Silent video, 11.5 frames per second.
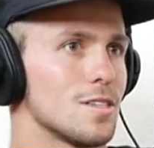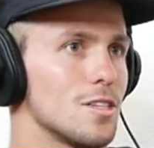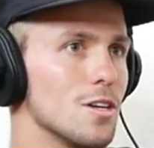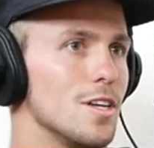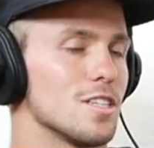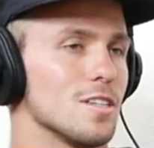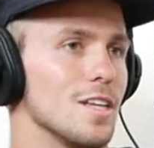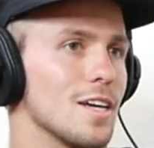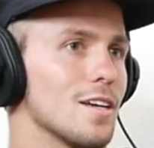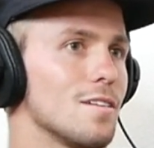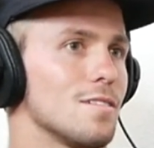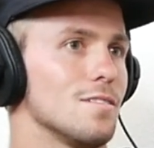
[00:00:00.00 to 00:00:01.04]
So it doesn't
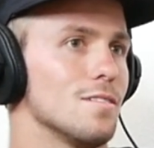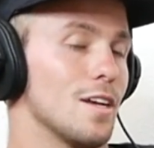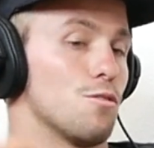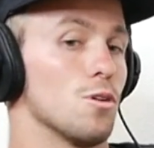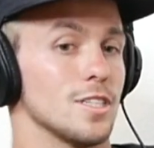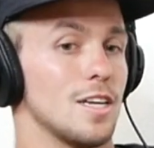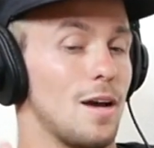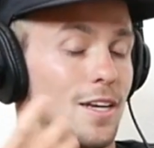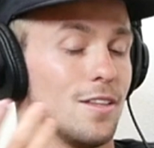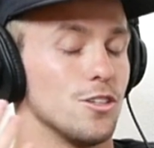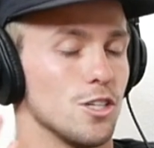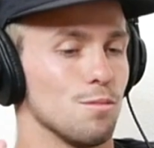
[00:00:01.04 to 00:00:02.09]
like like for example, I
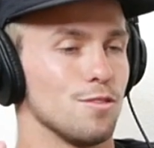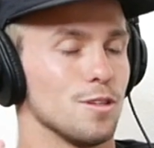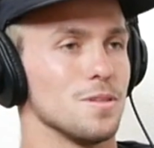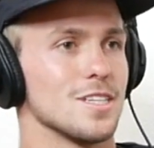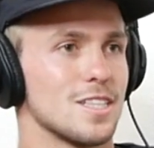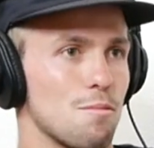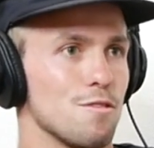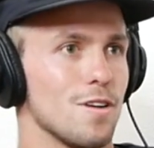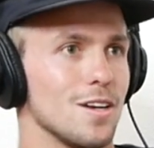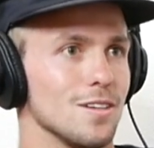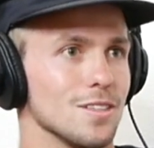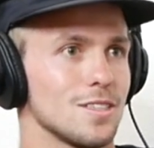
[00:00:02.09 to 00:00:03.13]
did the triple flip in the
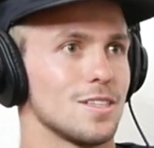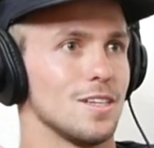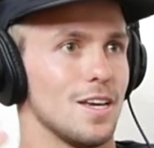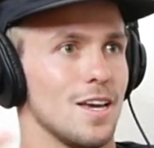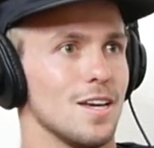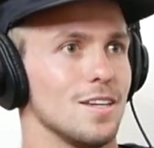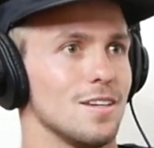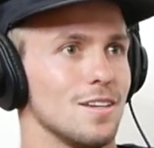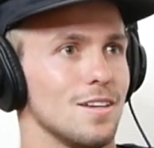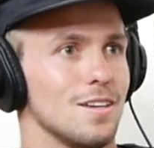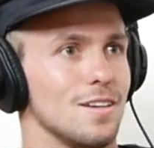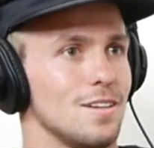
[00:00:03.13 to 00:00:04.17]
semifinals and
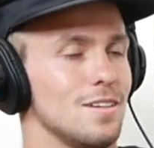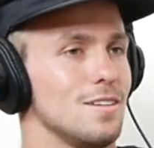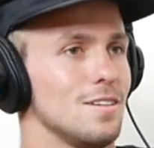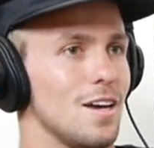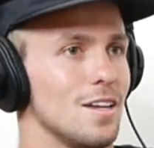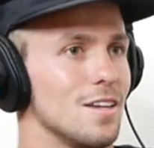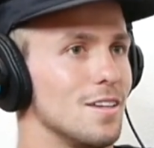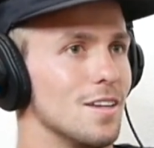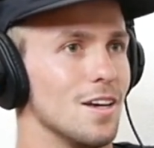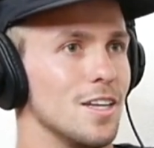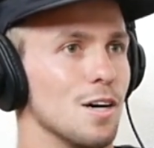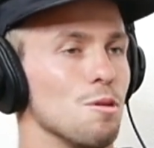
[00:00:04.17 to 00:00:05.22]
I did
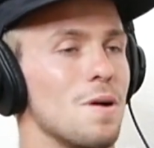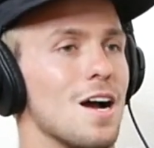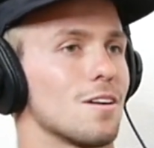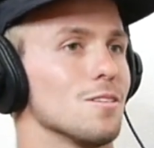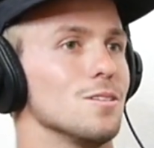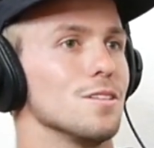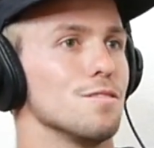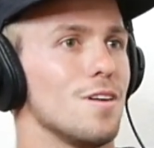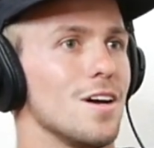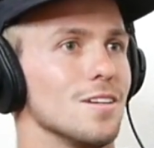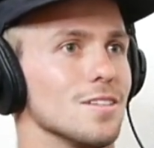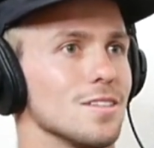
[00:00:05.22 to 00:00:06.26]
a double back roll in the
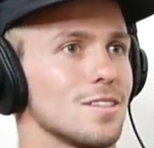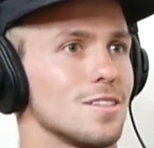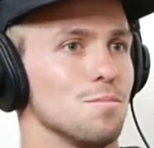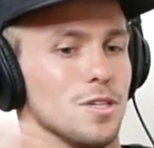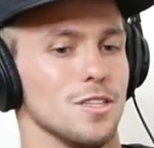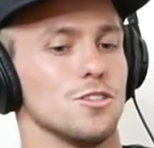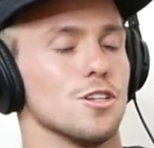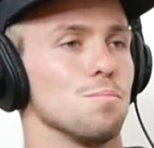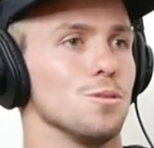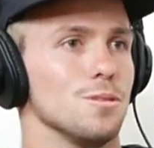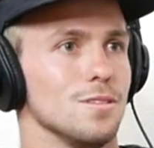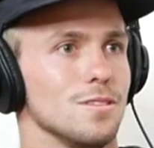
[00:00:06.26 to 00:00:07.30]
finals, but the
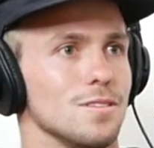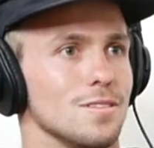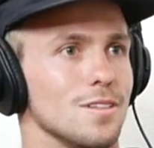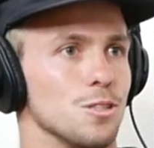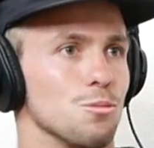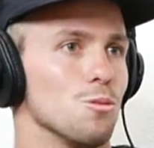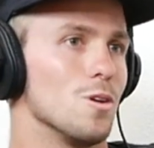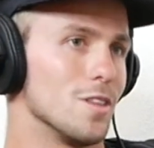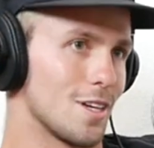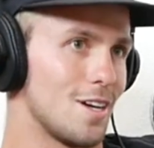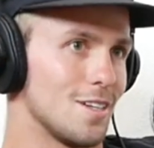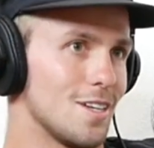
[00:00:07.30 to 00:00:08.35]
triple is what won the
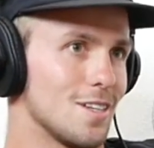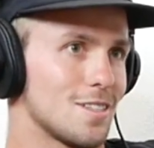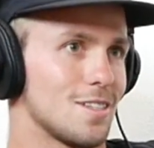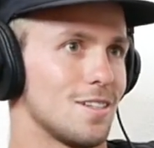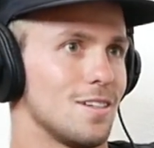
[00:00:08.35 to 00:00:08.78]
contest.